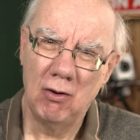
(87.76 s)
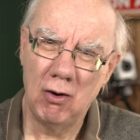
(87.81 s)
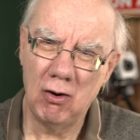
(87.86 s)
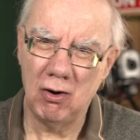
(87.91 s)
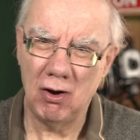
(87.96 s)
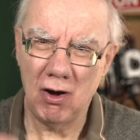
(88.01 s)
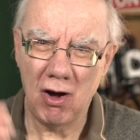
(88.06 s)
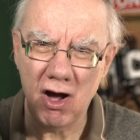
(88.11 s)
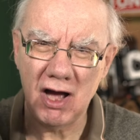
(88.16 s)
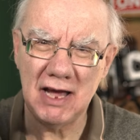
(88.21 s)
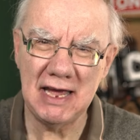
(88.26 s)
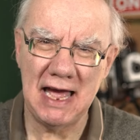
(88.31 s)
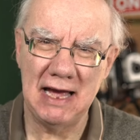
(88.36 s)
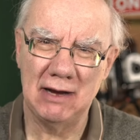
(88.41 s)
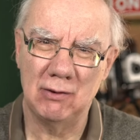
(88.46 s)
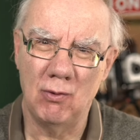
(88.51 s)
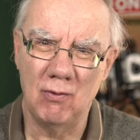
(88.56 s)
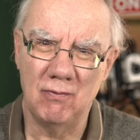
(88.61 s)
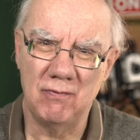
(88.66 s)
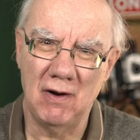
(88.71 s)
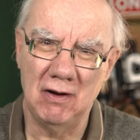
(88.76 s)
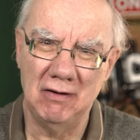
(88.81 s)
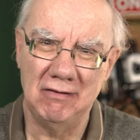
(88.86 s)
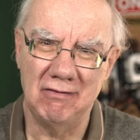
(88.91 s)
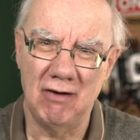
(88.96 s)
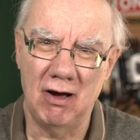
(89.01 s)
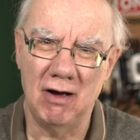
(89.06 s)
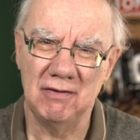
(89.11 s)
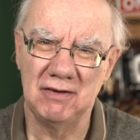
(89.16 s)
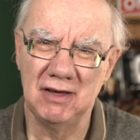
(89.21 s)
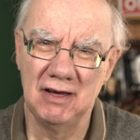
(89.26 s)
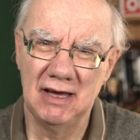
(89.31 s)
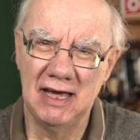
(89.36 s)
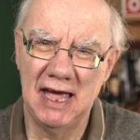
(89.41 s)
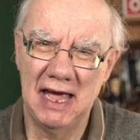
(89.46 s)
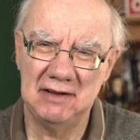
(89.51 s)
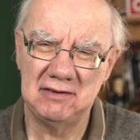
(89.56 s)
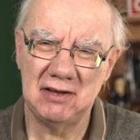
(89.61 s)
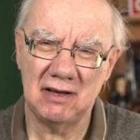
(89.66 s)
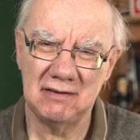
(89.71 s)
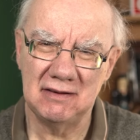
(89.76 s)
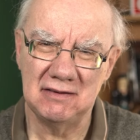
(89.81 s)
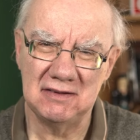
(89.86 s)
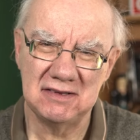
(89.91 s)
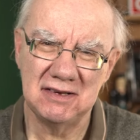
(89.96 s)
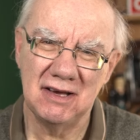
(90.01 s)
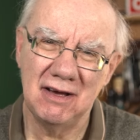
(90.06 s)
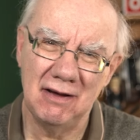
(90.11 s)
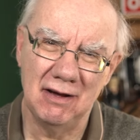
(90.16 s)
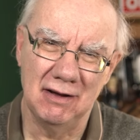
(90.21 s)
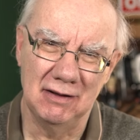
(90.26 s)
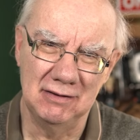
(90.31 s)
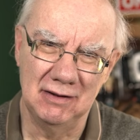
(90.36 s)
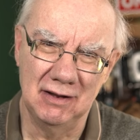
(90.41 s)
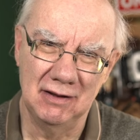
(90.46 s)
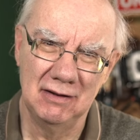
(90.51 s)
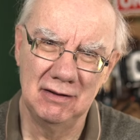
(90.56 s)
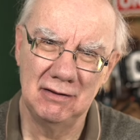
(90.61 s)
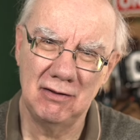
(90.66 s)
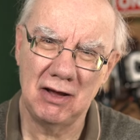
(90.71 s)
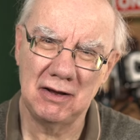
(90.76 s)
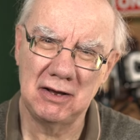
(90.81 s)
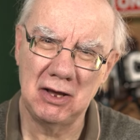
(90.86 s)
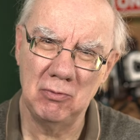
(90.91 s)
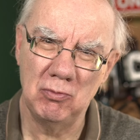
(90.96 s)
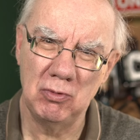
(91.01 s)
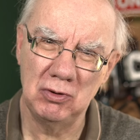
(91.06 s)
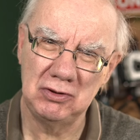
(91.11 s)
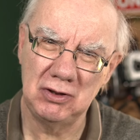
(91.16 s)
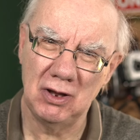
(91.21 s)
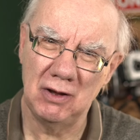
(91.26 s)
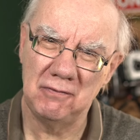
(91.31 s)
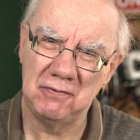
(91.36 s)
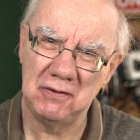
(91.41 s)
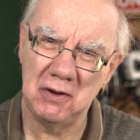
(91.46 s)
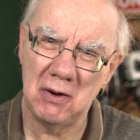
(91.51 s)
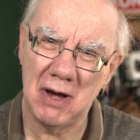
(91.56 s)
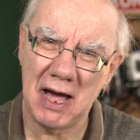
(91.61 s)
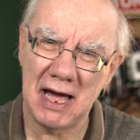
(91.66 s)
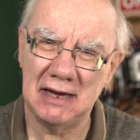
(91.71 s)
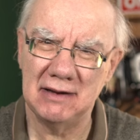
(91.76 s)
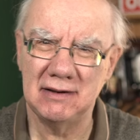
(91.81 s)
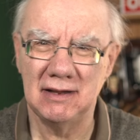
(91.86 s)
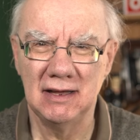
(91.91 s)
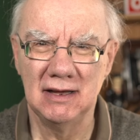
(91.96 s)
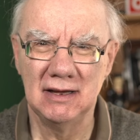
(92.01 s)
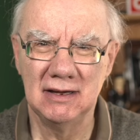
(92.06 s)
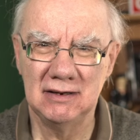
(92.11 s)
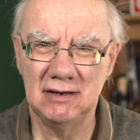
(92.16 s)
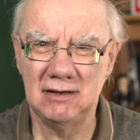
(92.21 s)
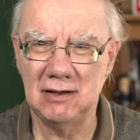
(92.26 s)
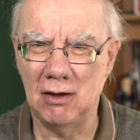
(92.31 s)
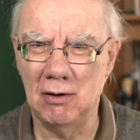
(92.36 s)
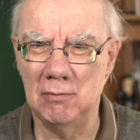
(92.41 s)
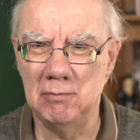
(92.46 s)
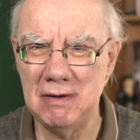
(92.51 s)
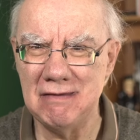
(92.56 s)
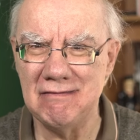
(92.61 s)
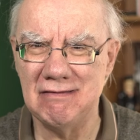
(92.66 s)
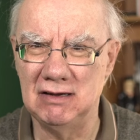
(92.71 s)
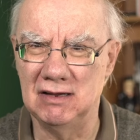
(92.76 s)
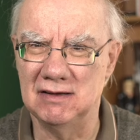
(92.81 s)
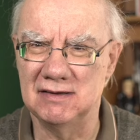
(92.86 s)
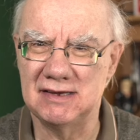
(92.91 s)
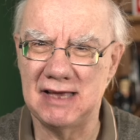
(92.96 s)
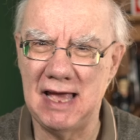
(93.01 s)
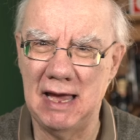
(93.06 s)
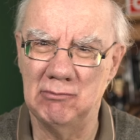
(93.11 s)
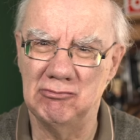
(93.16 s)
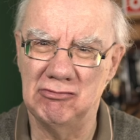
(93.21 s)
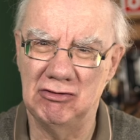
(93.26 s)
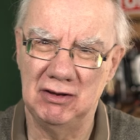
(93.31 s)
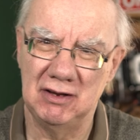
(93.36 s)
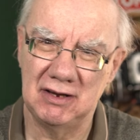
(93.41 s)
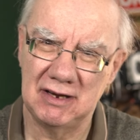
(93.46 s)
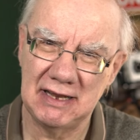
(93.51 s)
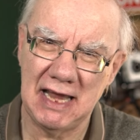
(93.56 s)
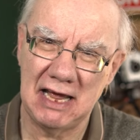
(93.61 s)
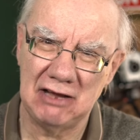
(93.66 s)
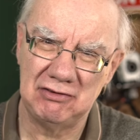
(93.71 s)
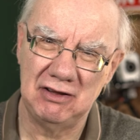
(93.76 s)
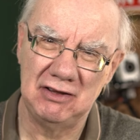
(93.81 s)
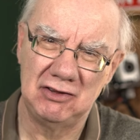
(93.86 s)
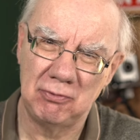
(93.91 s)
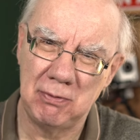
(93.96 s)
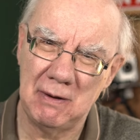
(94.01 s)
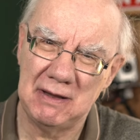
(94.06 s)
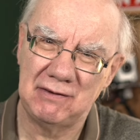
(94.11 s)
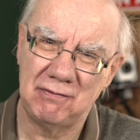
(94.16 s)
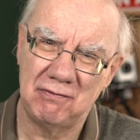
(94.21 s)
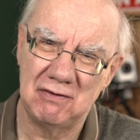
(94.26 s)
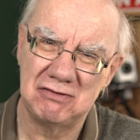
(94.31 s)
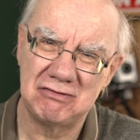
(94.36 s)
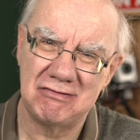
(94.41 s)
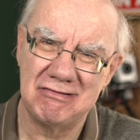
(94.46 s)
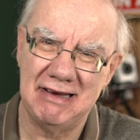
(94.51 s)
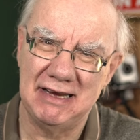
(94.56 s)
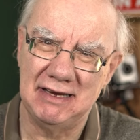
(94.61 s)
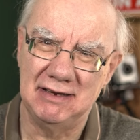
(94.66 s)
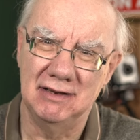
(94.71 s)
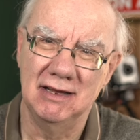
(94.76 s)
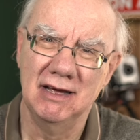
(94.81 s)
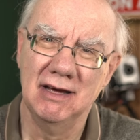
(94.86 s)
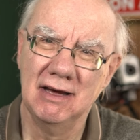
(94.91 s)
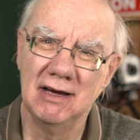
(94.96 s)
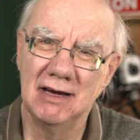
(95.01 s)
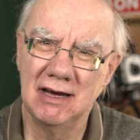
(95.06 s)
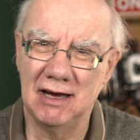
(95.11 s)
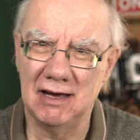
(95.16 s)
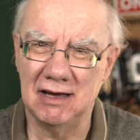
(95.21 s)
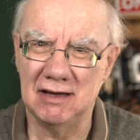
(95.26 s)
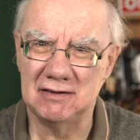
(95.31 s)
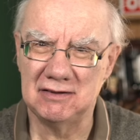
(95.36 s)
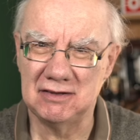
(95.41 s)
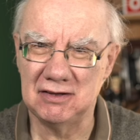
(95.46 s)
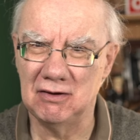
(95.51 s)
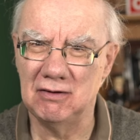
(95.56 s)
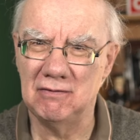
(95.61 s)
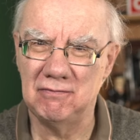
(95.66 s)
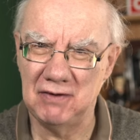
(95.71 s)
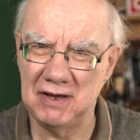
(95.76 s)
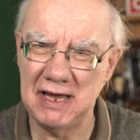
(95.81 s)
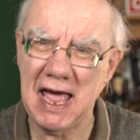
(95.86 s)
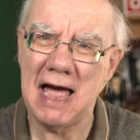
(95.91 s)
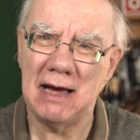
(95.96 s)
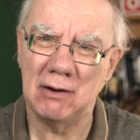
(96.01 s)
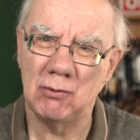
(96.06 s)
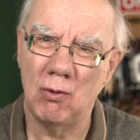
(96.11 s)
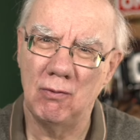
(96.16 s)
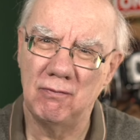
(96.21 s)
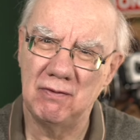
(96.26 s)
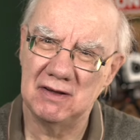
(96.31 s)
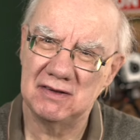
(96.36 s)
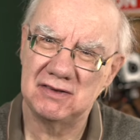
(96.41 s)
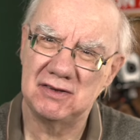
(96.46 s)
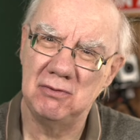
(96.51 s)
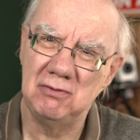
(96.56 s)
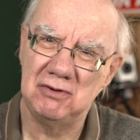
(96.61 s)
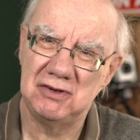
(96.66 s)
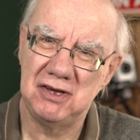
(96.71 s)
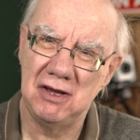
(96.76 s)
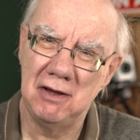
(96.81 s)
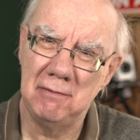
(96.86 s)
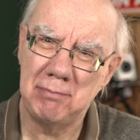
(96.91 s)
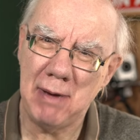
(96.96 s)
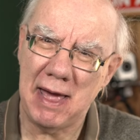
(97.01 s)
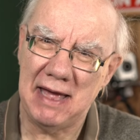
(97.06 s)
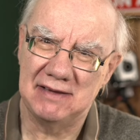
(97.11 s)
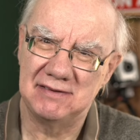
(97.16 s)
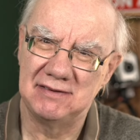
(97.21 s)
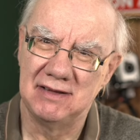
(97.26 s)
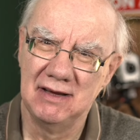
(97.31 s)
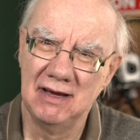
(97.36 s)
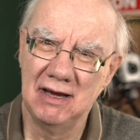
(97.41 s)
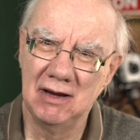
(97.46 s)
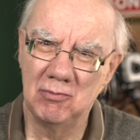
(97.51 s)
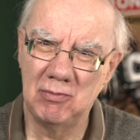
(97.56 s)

or high angle photographs, it doesn't turn like it would do if you had, you know, a mirrorless camera. You could actually twist the screen to the angle that suits you best.